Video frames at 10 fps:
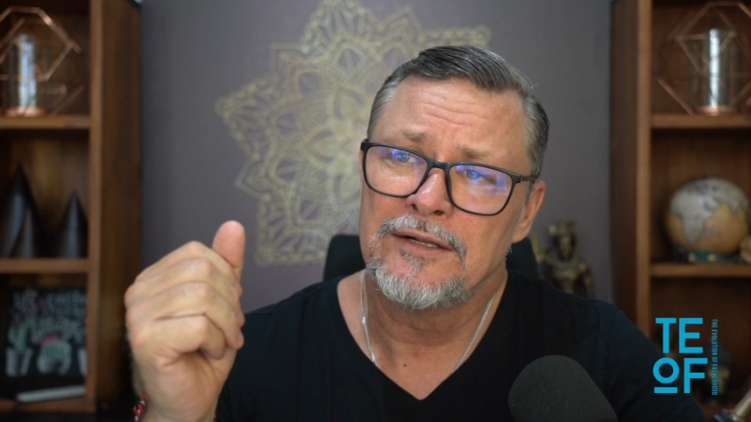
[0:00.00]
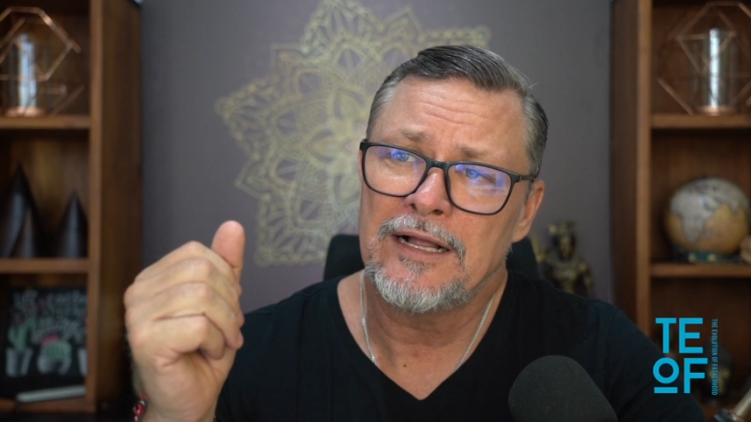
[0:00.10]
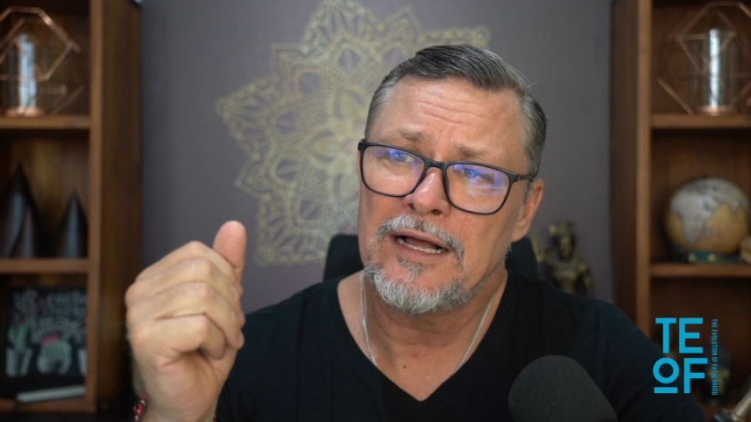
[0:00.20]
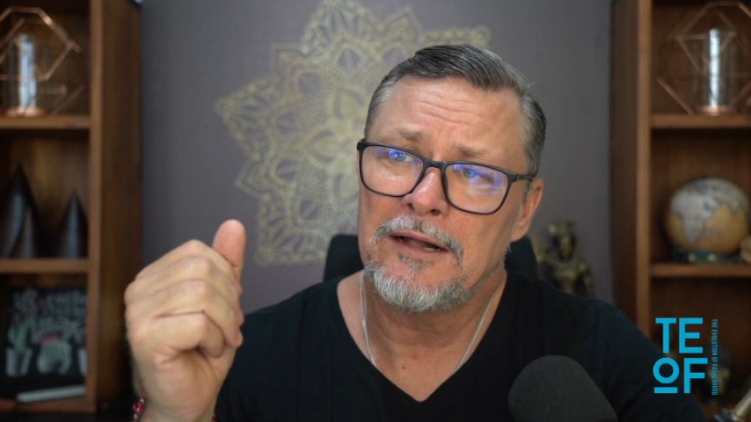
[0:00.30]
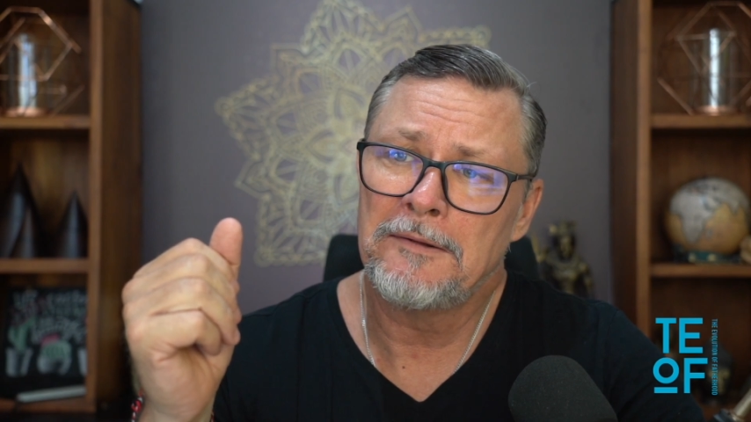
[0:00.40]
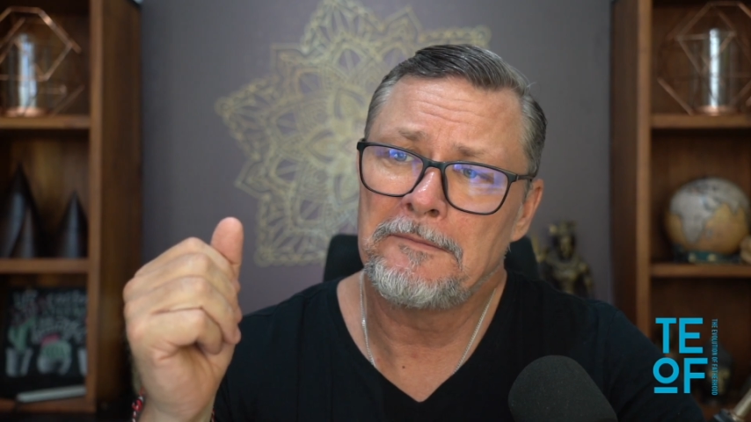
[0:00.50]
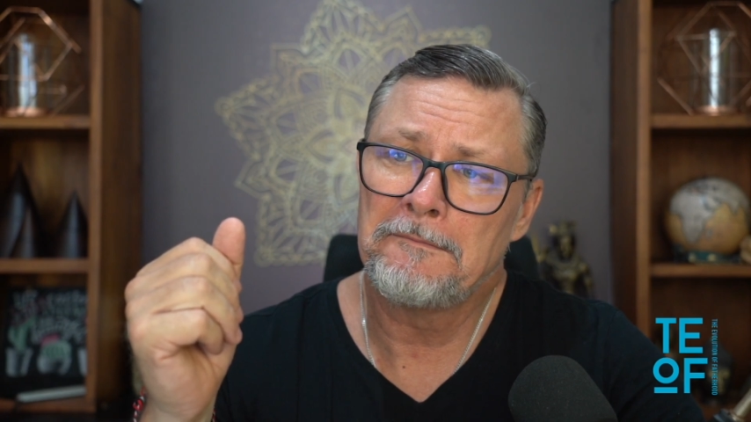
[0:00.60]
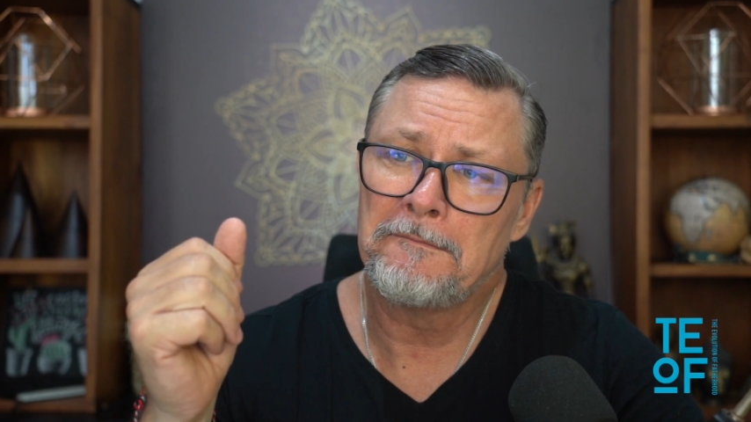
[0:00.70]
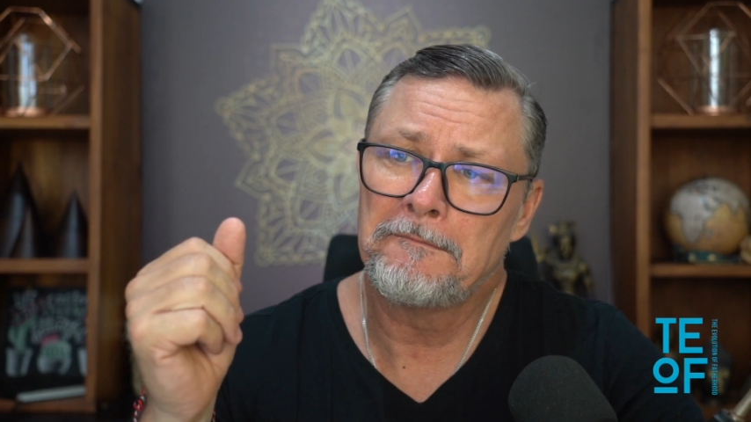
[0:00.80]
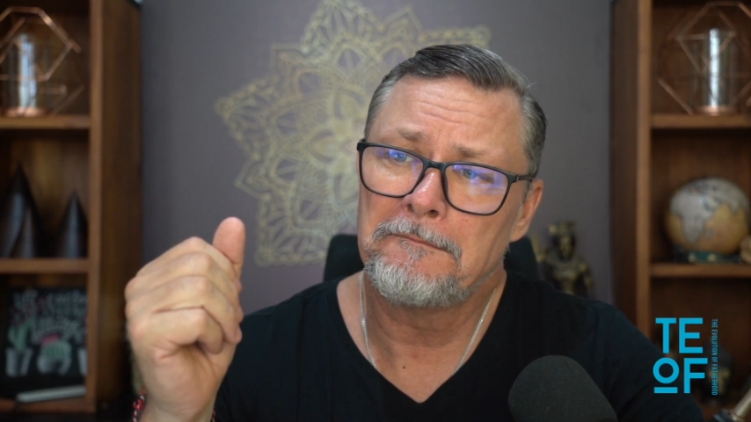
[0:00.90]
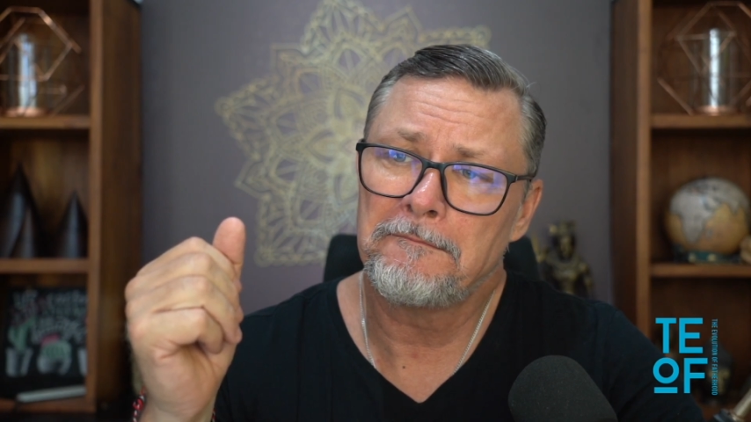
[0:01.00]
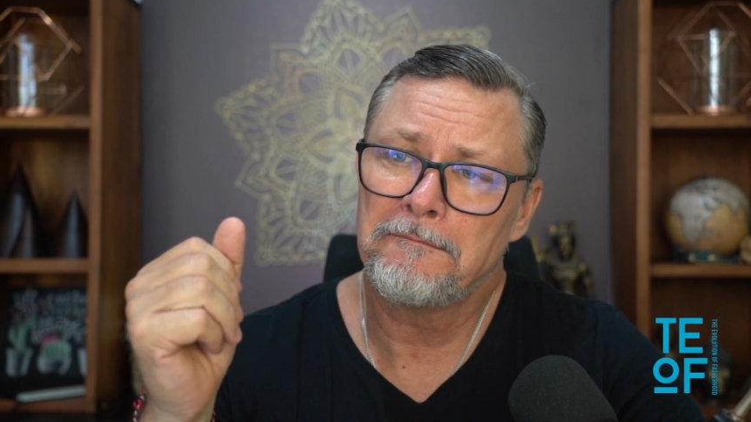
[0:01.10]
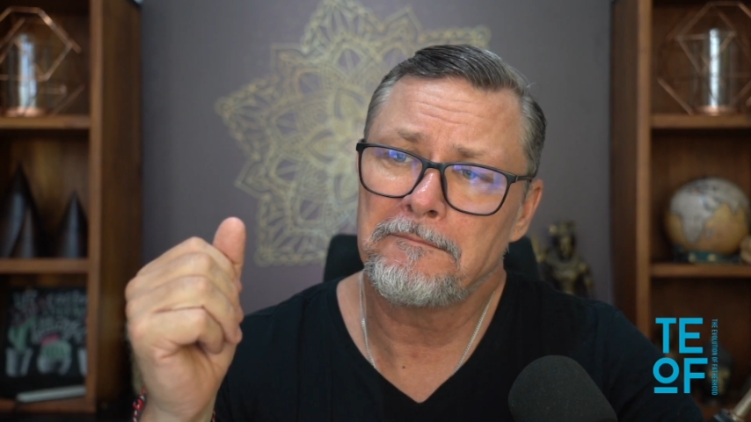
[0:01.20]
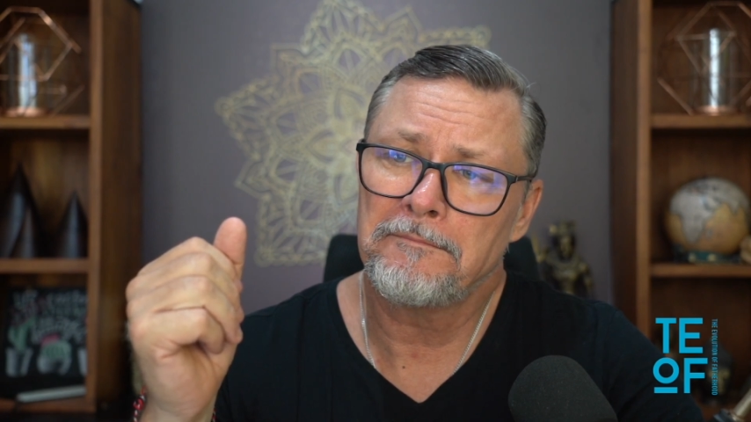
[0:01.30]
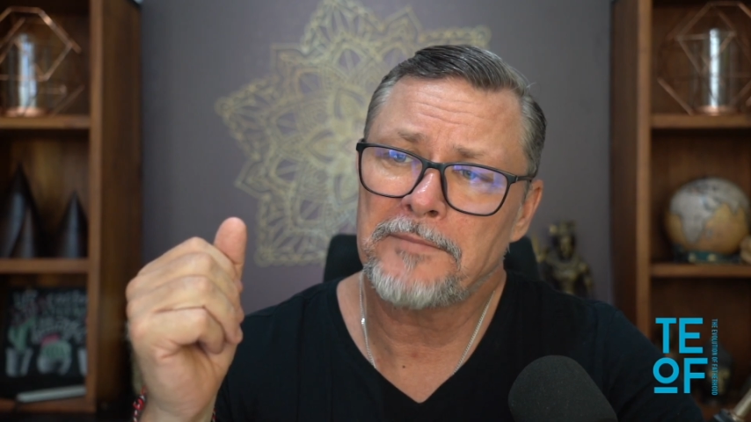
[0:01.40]

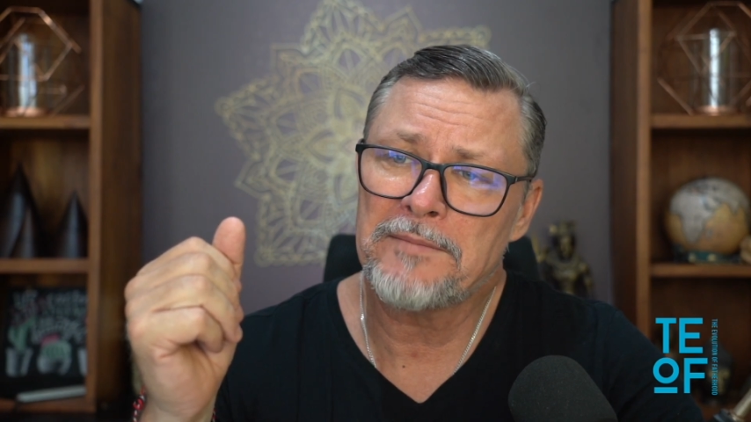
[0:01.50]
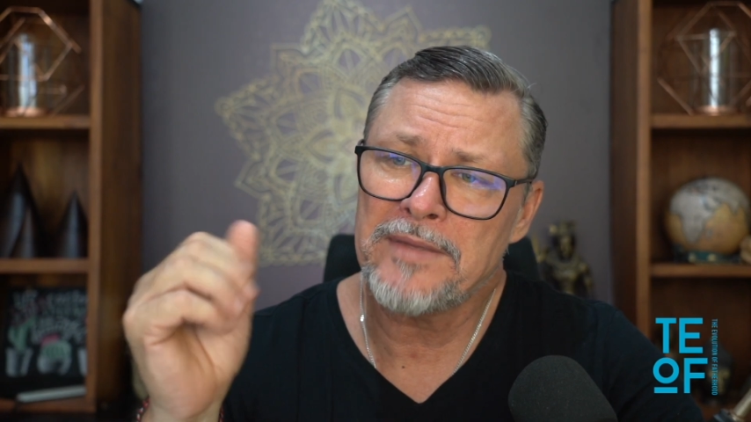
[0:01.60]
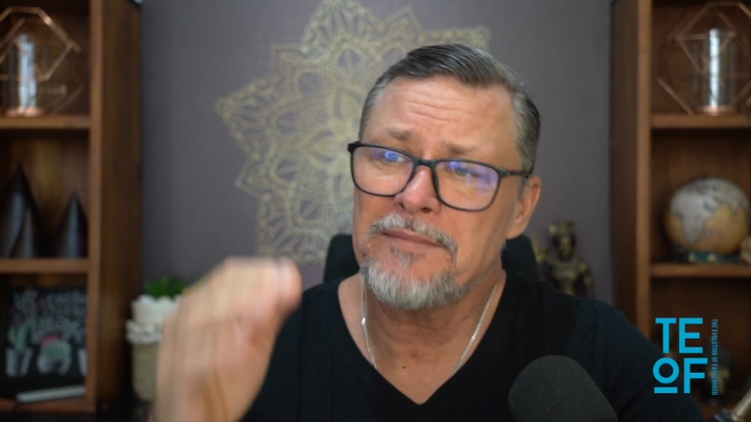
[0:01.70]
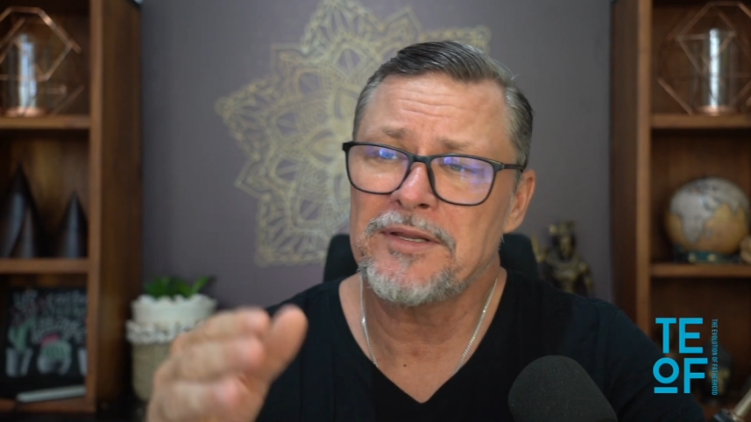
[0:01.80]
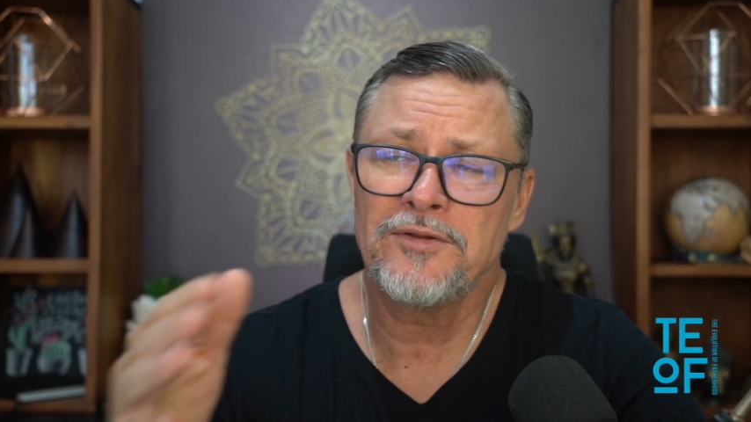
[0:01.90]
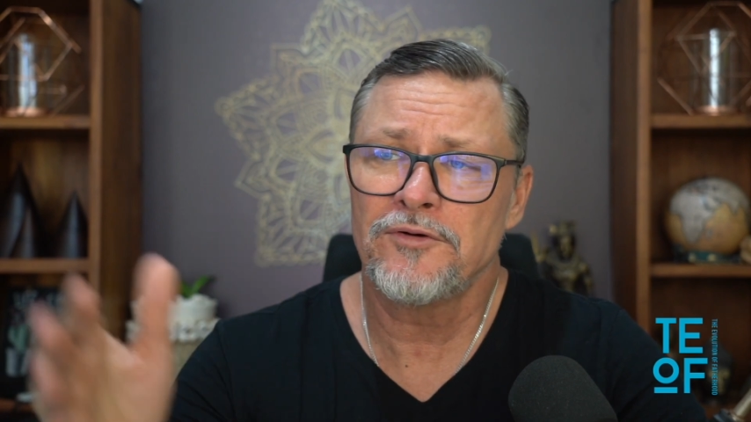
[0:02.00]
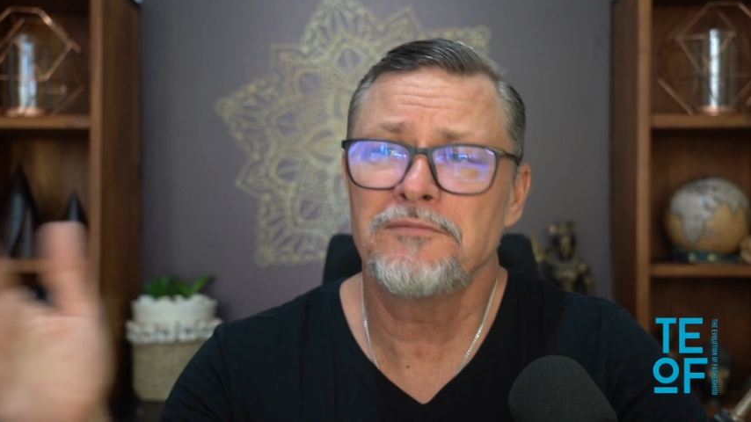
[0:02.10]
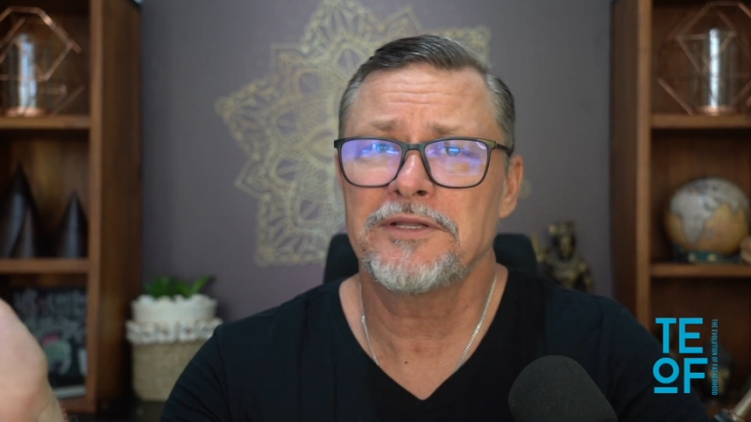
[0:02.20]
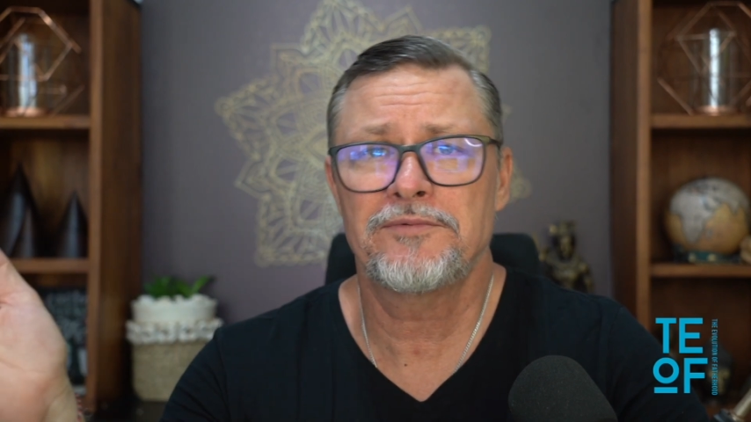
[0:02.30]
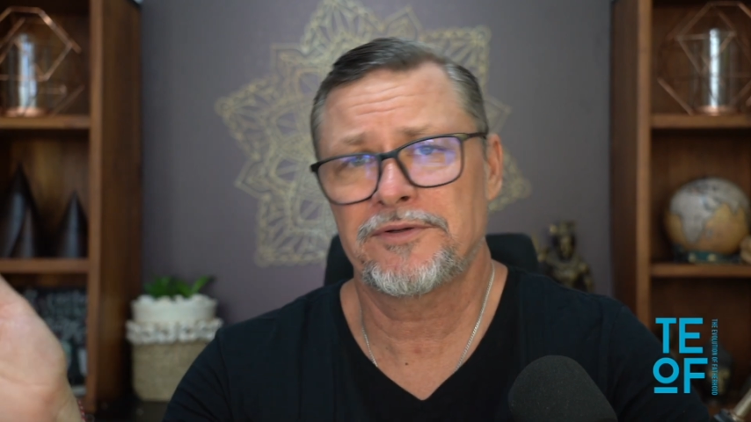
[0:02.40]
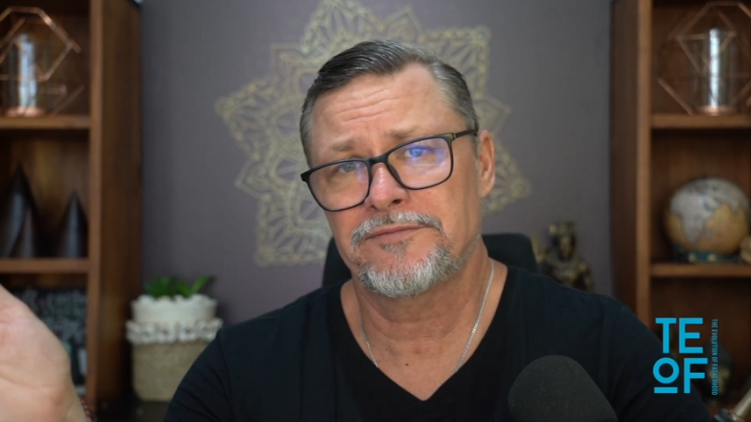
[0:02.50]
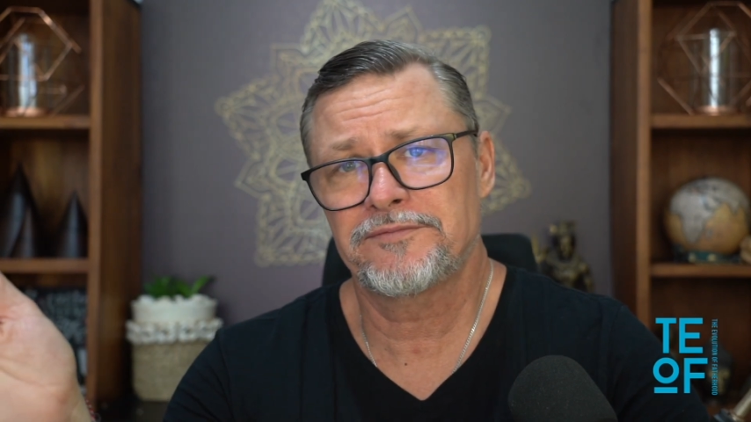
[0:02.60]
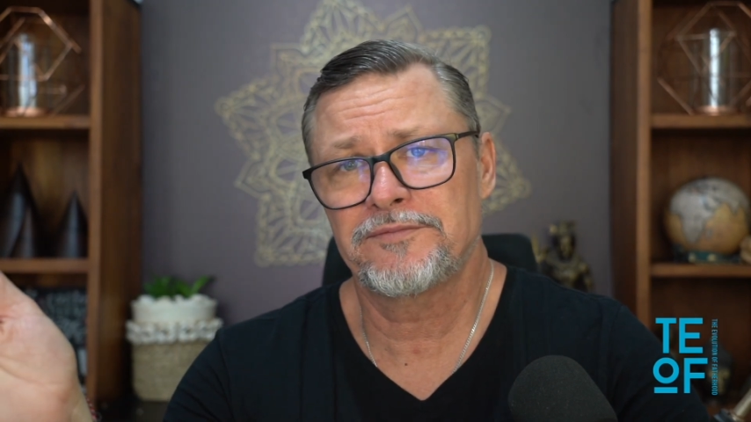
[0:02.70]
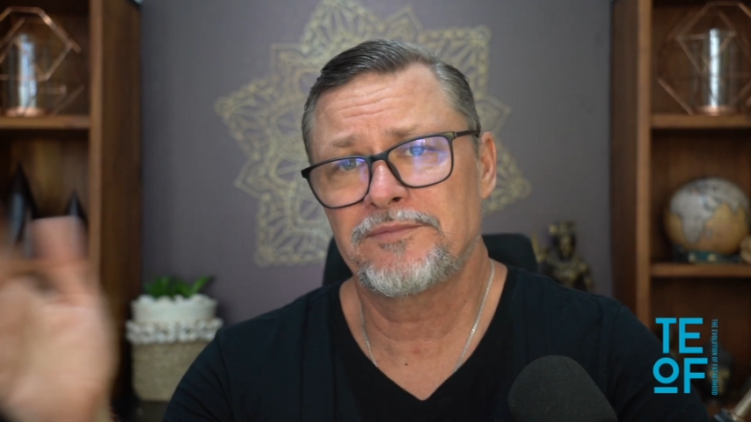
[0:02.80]
that maybe normally would have